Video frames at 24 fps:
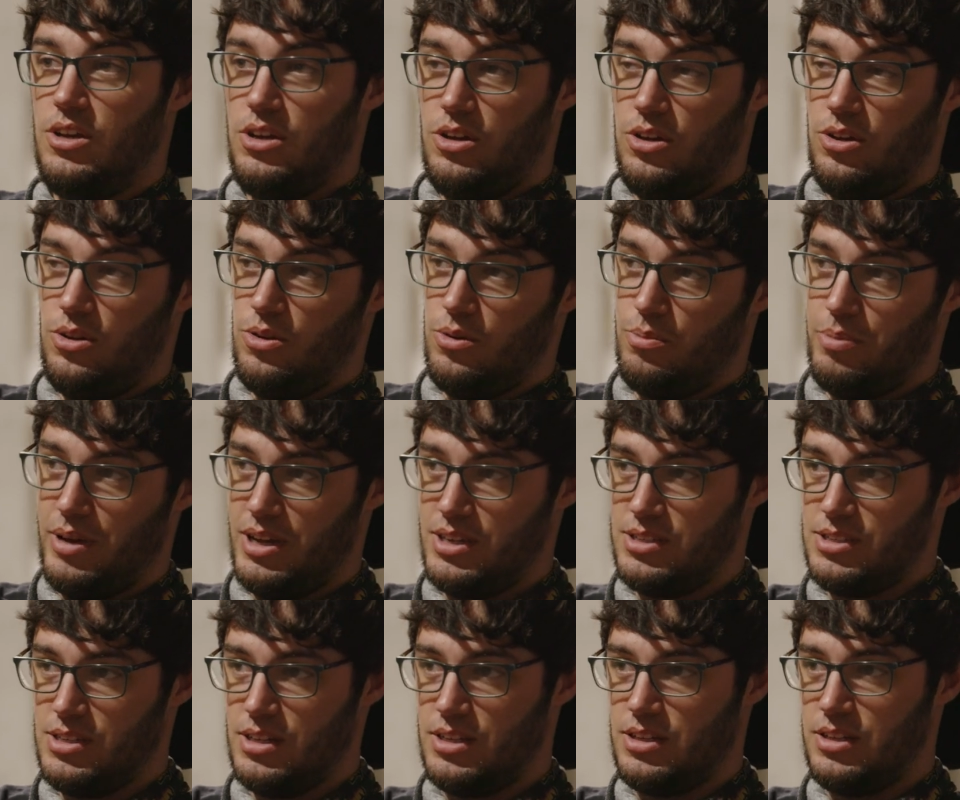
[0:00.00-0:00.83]
who
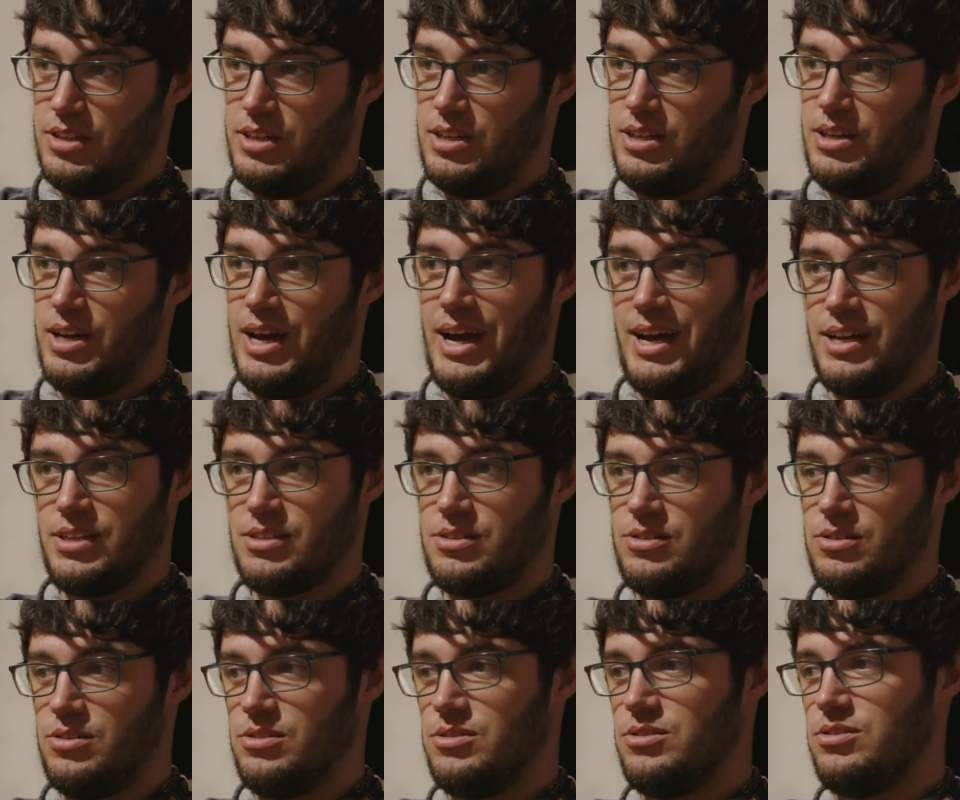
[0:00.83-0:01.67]
basically
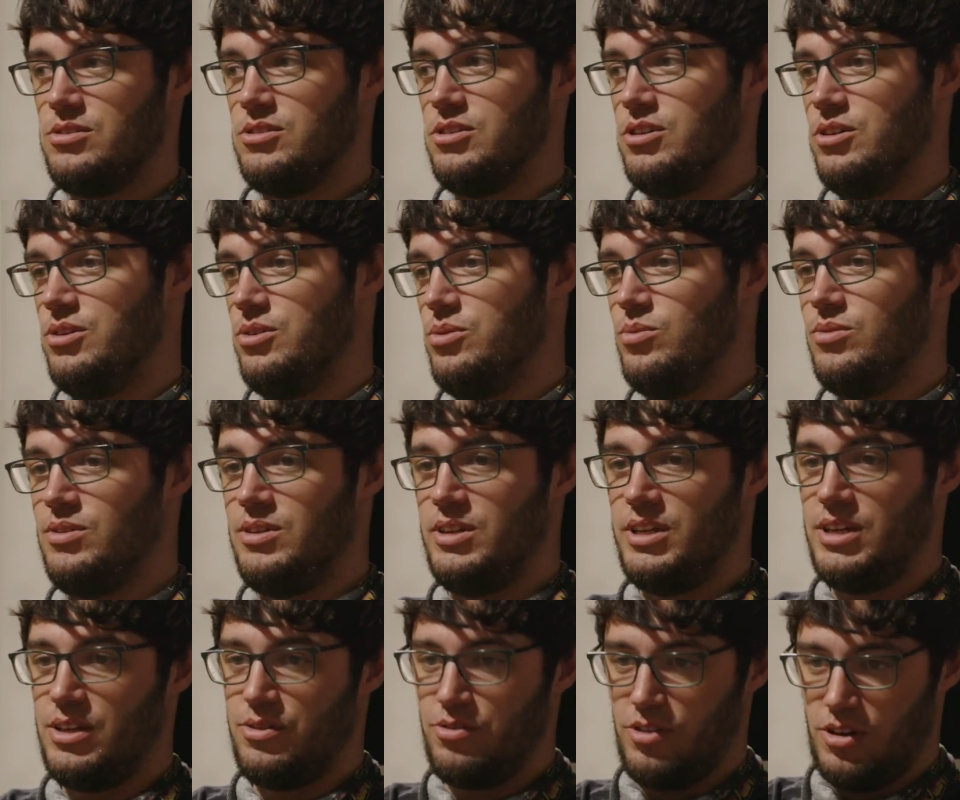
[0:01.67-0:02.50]
asked us to
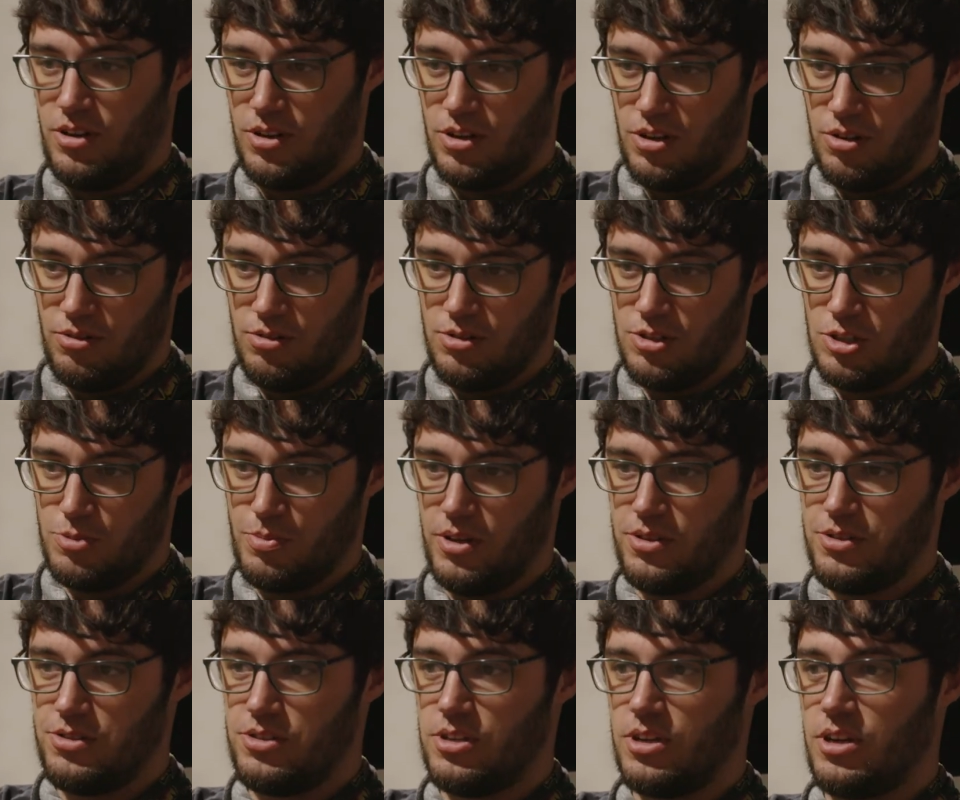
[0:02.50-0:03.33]
leave our current
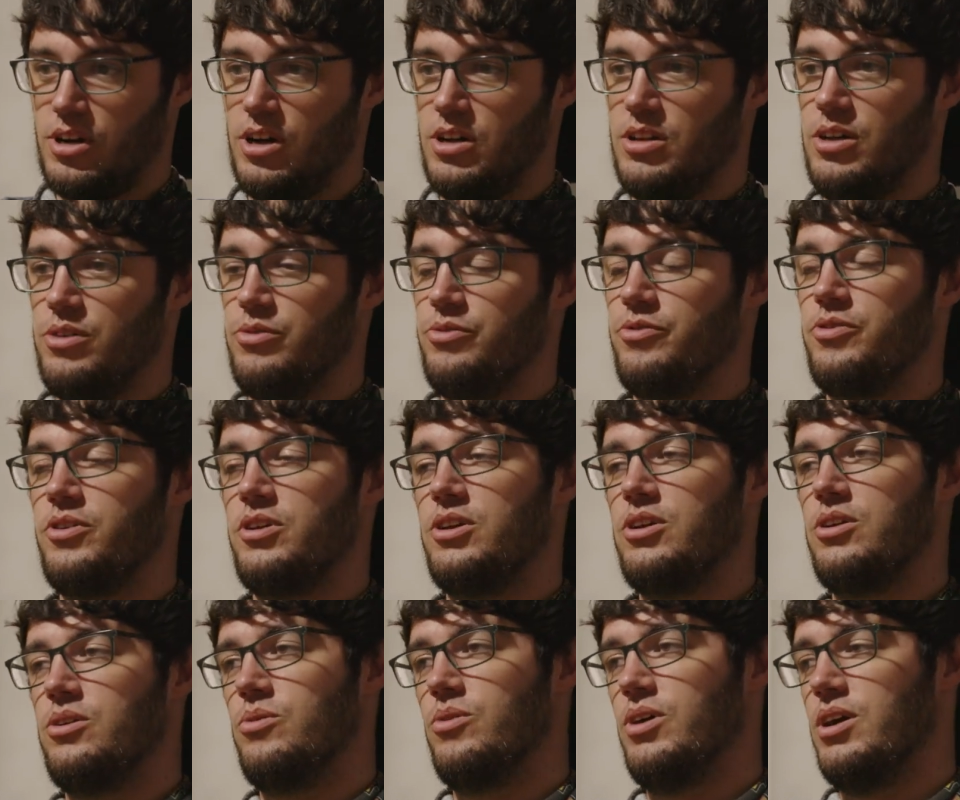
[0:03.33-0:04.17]
sponsor, Colin For
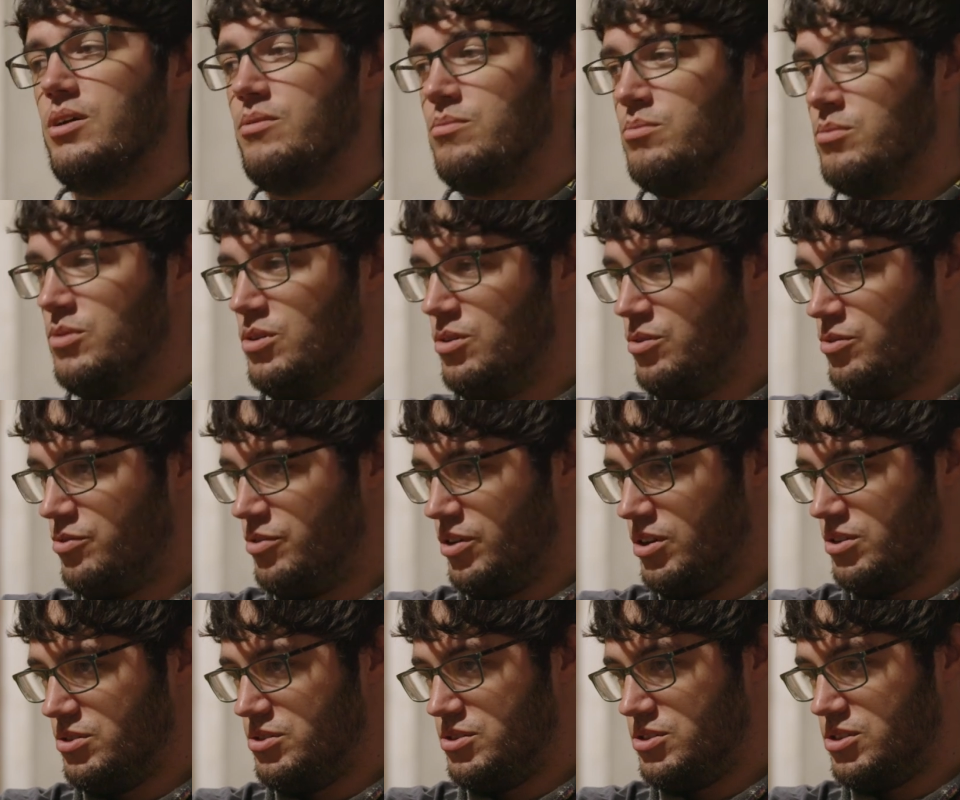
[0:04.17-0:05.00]
You, and move
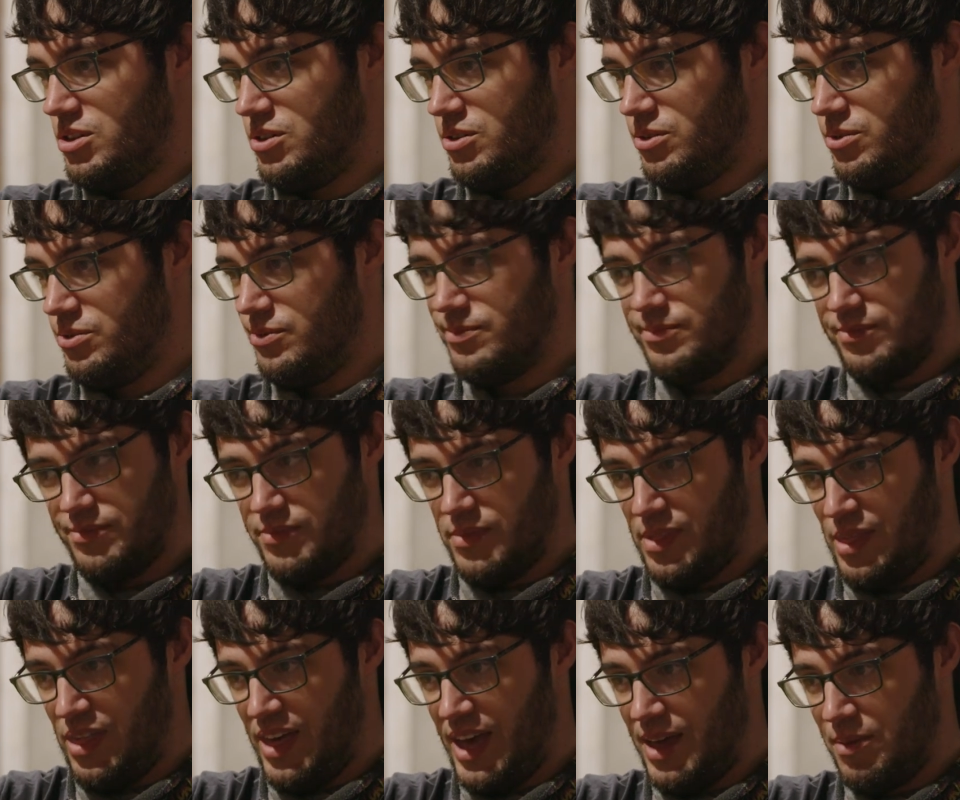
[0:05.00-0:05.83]
on to
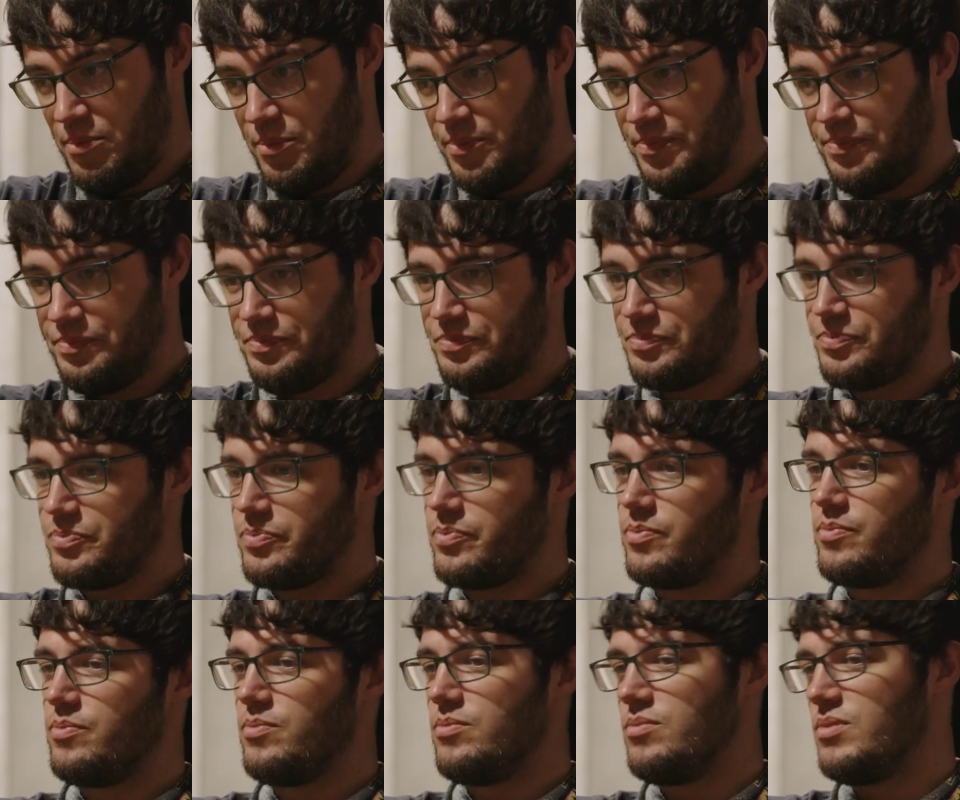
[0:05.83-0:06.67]
them.
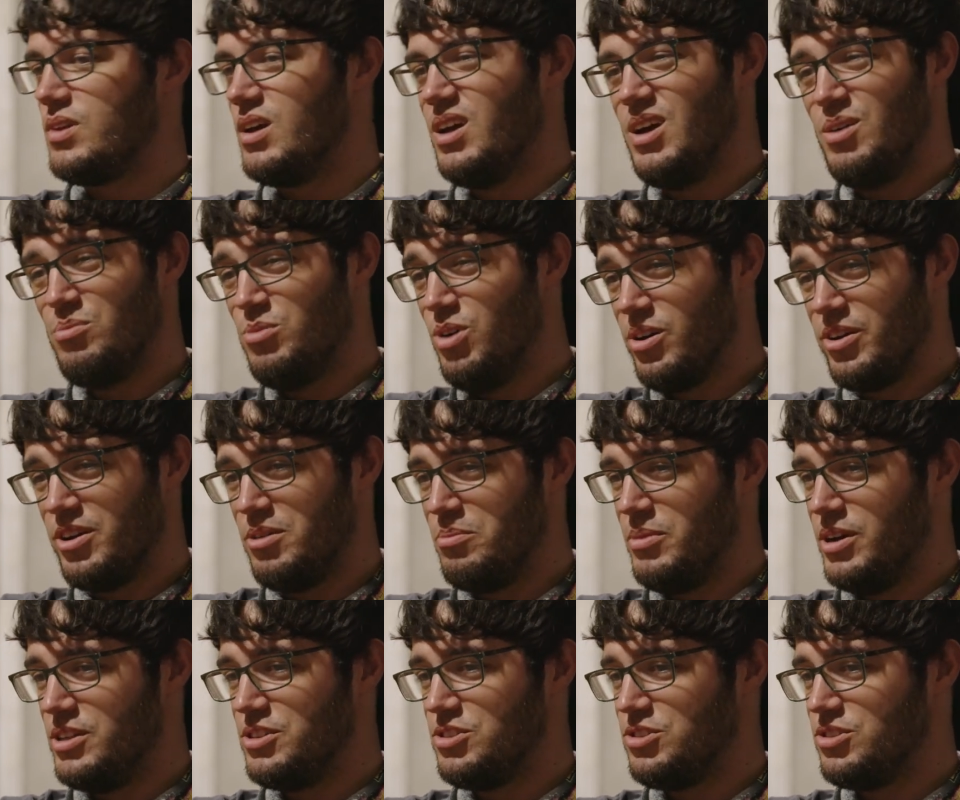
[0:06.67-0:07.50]
I'm not going to
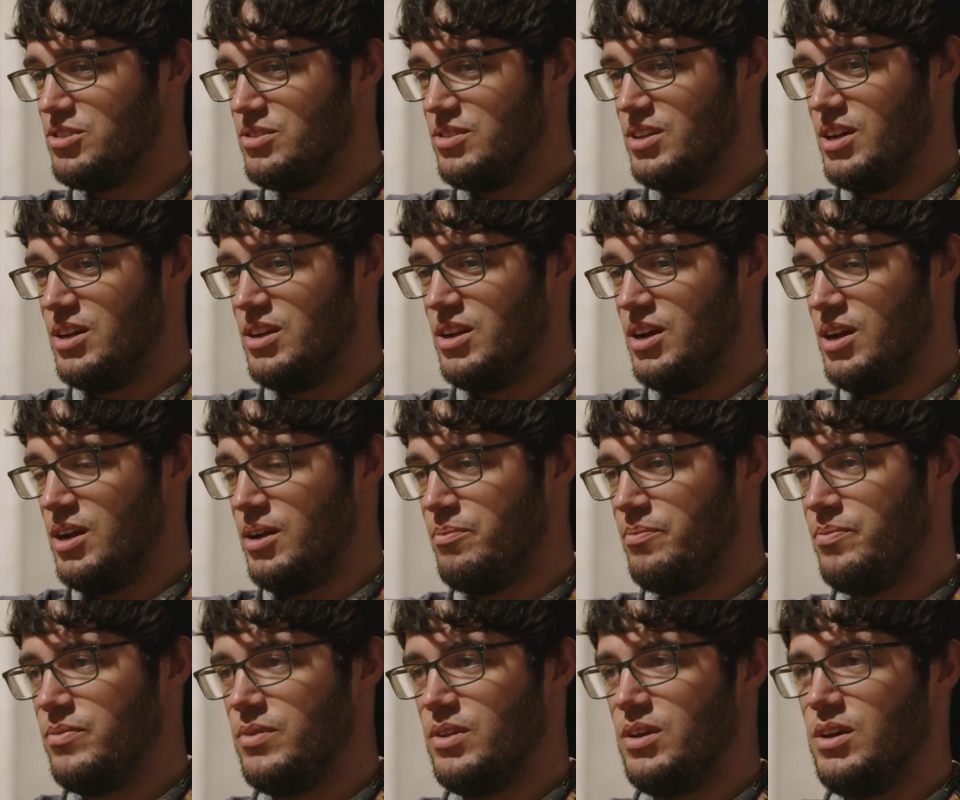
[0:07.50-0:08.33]
mention their
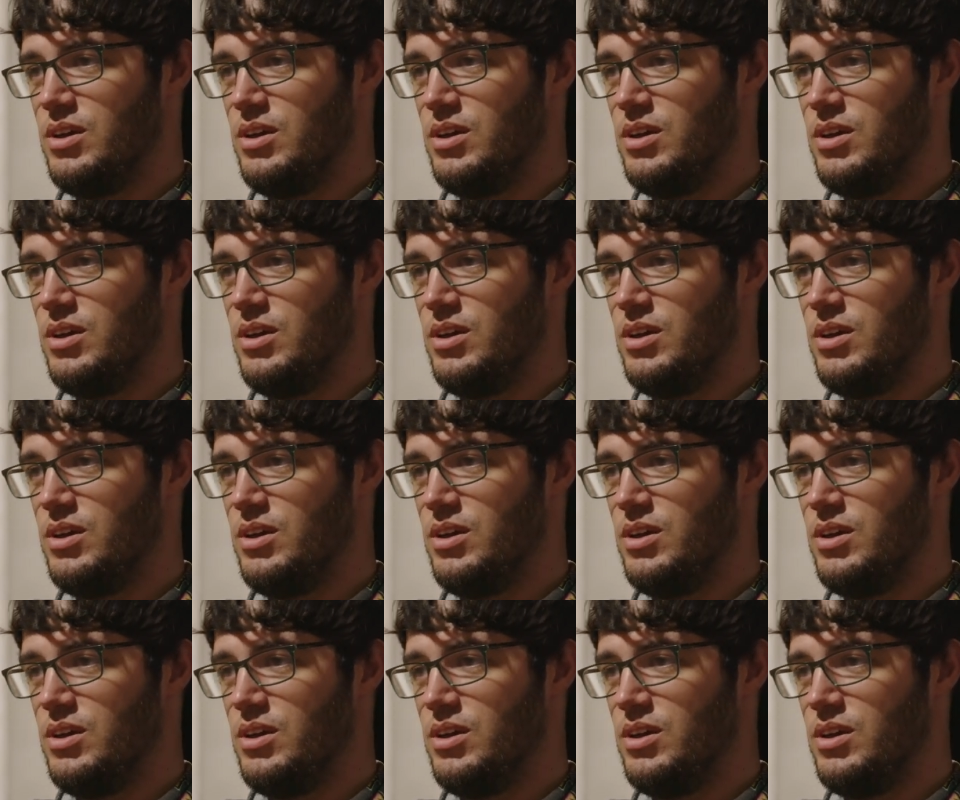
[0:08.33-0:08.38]
name.